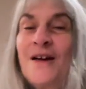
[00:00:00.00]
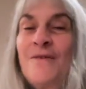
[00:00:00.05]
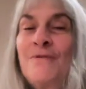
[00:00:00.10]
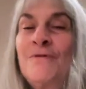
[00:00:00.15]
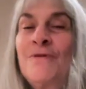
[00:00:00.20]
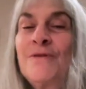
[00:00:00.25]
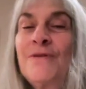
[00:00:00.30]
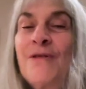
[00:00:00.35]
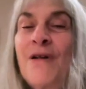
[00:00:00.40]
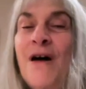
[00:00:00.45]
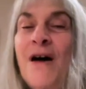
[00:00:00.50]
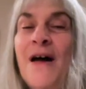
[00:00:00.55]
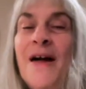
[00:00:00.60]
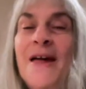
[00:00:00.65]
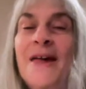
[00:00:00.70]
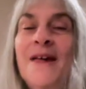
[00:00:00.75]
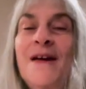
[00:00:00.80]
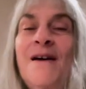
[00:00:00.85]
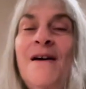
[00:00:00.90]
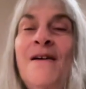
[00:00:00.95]

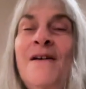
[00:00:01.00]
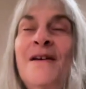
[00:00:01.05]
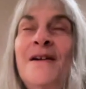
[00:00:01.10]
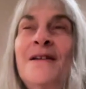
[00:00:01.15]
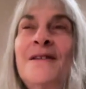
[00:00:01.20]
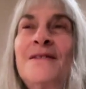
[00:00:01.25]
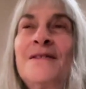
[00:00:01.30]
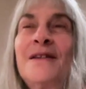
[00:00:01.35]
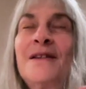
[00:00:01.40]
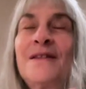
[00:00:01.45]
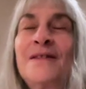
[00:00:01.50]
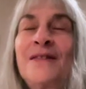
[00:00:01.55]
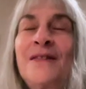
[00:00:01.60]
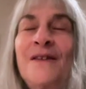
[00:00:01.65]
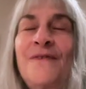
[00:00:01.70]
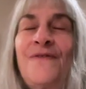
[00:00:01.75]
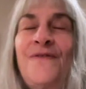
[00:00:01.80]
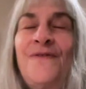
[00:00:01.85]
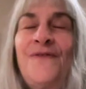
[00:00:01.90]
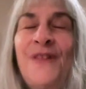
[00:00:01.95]
Rely on
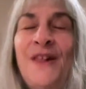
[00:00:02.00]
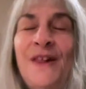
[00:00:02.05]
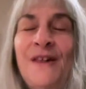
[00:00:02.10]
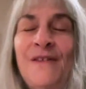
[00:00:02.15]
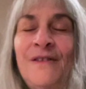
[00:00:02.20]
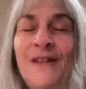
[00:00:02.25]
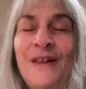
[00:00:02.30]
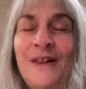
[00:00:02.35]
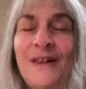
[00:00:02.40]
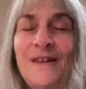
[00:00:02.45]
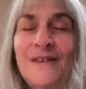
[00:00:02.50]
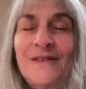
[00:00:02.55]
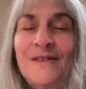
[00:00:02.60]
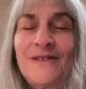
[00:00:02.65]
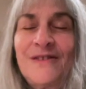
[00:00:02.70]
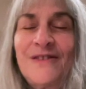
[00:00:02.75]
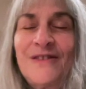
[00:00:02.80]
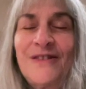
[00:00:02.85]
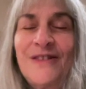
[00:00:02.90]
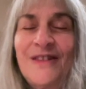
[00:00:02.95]
the
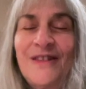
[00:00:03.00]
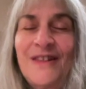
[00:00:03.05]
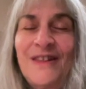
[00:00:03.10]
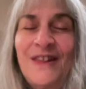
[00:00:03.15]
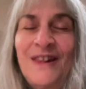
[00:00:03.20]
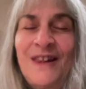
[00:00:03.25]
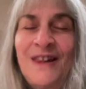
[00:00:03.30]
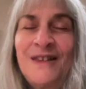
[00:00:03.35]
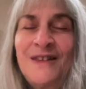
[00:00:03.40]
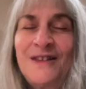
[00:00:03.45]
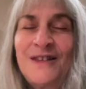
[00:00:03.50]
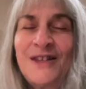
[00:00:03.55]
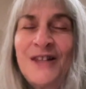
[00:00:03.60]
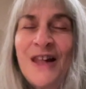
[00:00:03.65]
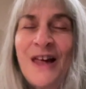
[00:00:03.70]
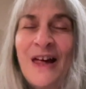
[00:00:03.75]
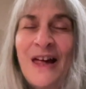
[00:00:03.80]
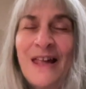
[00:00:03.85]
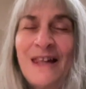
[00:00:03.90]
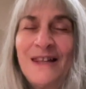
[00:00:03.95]
feelings
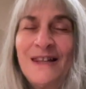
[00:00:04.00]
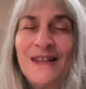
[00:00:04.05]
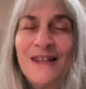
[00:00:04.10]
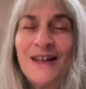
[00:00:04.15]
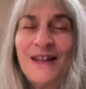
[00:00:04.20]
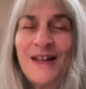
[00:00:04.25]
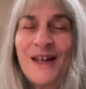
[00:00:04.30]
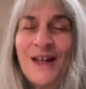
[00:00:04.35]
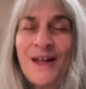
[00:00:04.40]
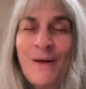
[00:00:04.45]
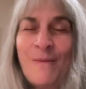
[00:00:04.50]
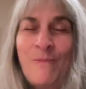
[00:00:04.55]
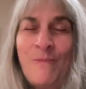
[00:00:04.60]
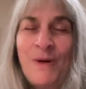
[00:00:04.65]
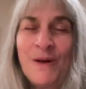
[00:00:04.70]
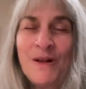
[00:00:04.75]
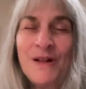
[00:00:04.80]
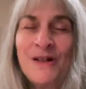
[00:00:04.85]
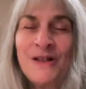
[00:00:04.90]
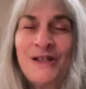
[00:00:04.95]
inside,
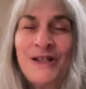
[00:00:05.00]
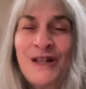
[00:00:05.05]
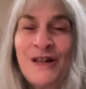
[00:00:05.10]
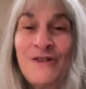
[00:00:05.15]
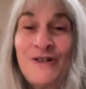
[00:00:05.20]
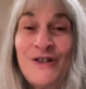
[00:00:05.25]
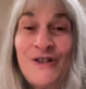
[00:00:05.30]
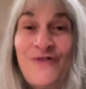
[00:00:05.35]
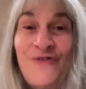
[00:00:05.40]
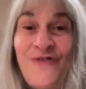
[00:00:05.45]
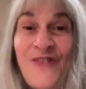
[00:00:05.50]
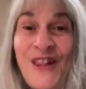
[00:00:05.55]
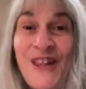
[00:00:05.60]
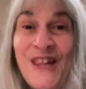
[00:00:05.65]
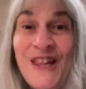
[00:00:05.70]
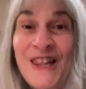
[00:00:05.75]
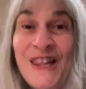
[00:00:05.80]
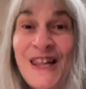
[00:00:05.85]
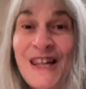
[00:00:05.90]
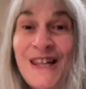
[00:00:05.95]
because those
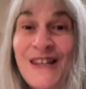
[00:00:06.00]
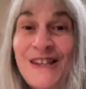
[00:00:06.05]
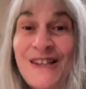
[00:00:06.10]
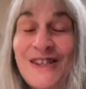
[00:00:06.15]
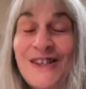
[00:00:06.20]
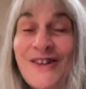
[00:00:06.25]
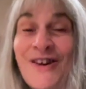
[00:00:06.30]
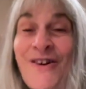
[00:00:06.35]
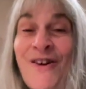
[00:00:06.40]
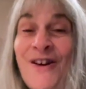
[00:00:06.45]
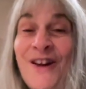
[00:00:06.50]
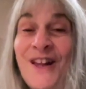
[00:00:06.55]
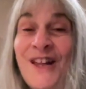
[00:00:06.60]
feelings are